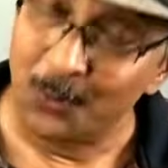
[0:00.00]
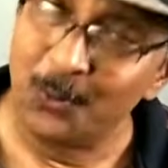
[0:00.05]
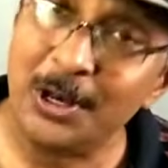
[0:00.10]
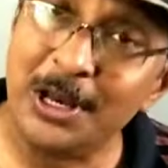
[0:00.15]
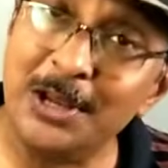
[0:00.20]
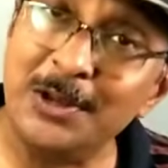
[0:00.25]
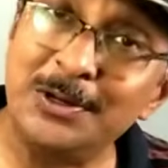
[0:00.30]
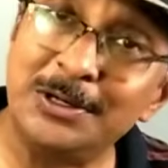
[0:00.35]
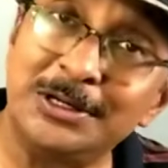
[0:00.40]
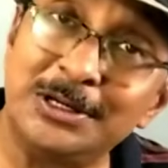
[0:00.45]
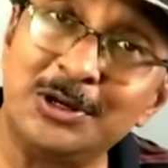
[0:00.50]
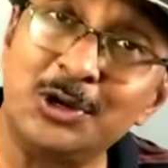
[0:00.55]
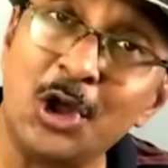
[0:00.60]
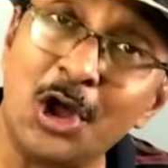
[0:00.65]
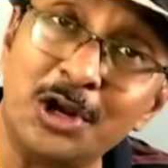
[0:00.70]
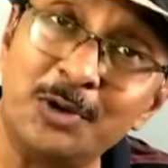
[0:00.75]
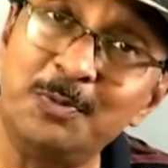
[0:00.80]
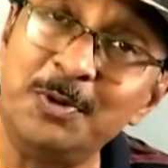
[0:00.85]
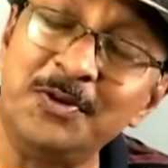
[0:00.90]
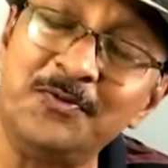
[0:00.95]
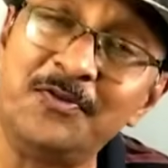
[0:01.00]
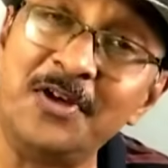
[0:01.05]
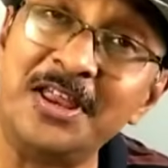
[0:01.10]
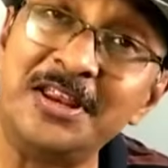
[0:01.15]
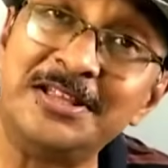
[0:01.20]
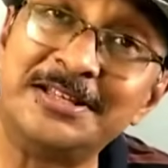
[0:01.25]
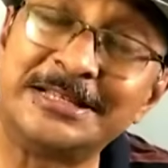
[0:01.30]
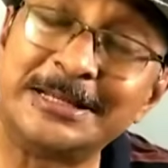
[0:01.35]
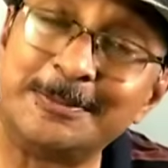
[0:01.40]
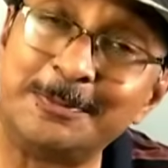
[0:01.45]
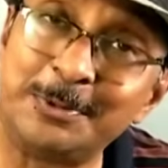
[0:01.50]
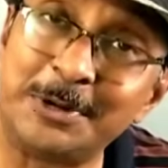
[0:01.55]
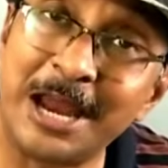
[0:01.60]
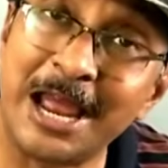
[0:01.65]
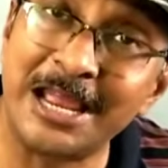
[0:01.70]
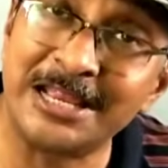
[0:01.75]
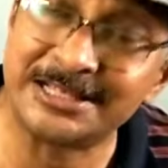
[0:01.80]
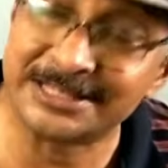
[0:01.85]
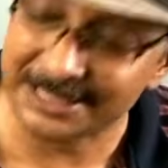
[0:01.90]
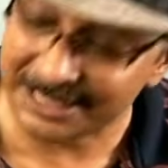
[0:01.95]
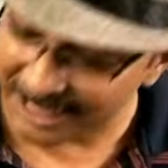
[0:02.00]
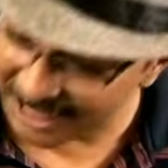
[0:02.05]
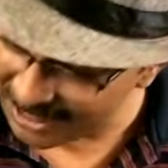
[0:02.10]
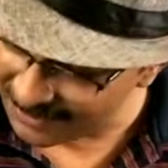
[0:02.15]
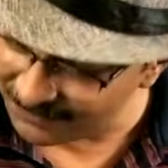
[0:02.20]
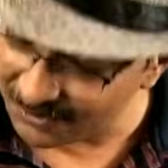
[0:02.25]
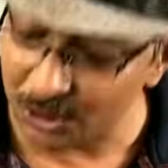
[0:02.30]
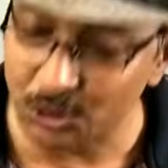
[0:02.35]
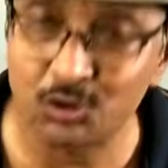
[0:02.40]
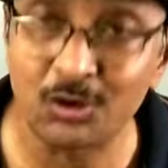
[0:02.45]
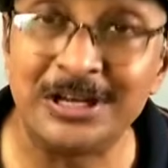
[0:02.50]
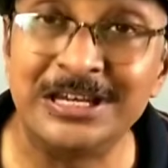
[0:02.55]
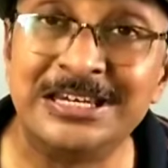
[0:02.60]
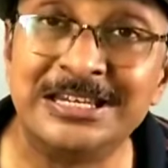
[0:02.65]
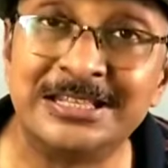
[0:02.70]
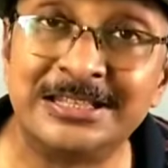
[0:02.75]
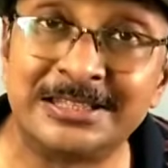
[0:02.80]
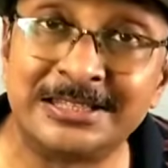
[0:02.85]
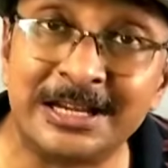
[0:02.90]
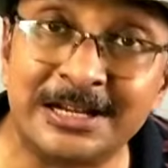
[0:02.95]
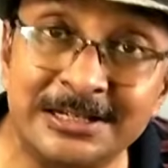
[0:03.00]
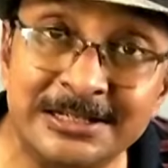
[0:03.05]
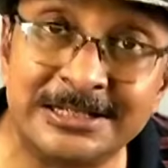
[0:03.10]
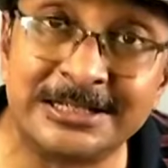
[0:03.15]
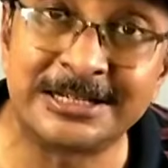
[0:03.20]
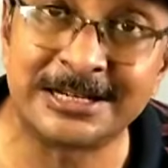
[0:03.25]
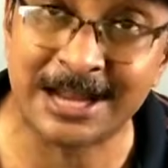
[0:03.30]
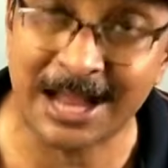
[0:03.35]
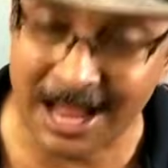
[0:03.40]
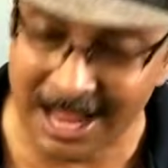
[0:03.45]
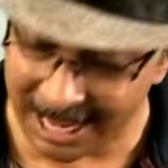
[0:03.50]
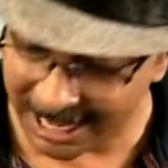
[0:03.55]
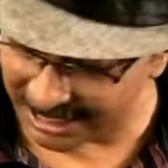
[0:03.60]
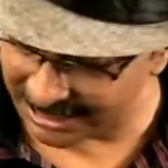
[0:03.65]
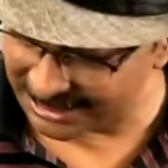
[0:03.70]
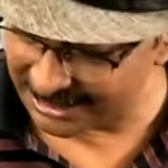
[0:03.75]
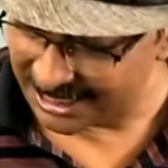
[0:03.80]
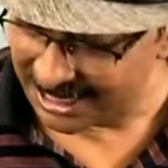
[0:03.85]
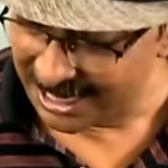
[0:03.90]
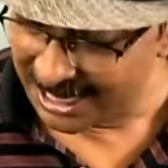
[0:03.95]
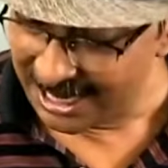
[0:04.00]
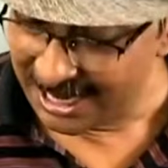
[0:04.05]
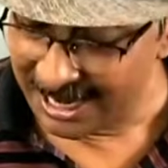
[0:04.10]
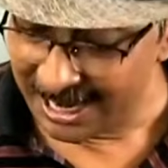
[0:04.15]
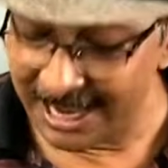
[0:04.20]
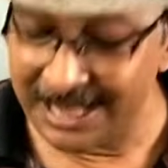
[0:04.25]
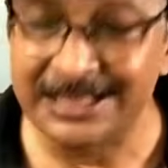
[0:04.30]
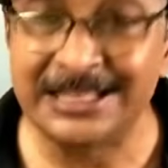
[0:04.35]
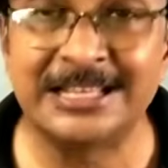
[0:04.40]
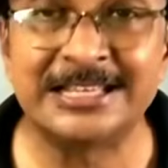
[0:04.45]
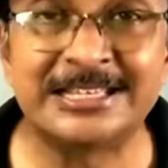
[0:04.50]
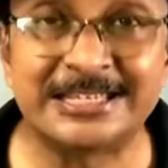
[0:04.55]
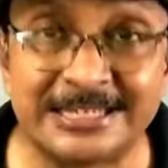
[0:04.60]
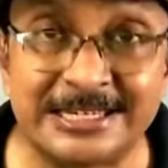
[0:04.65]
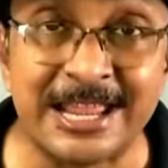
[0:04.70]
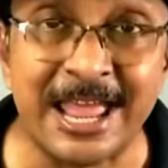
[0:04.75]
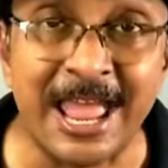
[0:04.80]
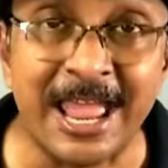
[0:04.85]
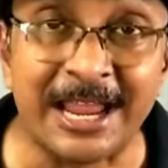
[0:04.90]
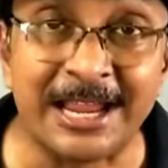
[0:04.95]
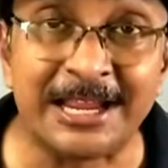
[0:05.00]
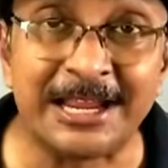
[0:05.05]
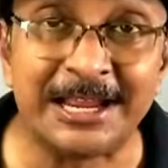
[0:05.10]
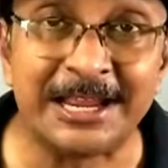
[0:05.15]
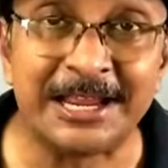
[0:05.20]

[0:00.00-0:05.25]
will it not be very surprising if the 23rd card in this deck